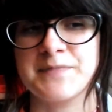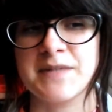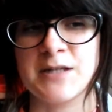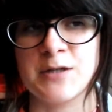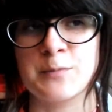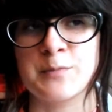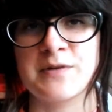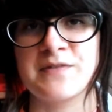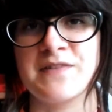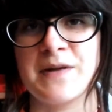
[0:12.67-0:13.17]

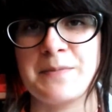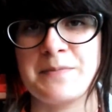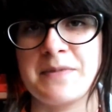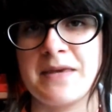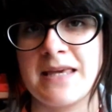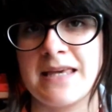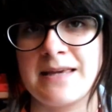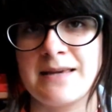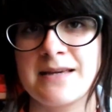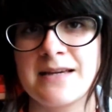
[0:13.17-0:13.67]
it'll prevent
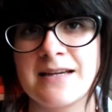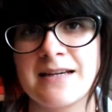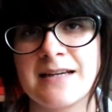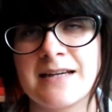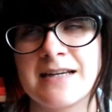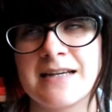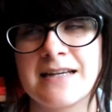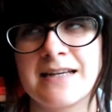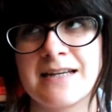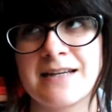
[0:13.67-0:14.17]
me
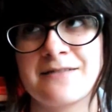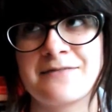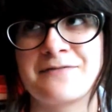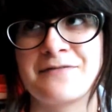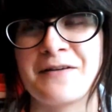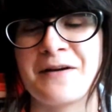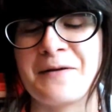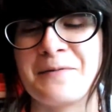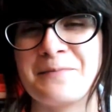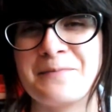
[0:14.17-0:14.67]

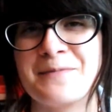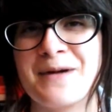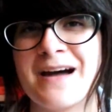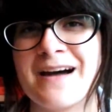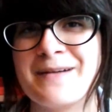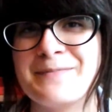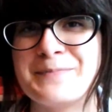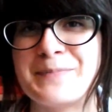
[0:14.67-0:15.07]
from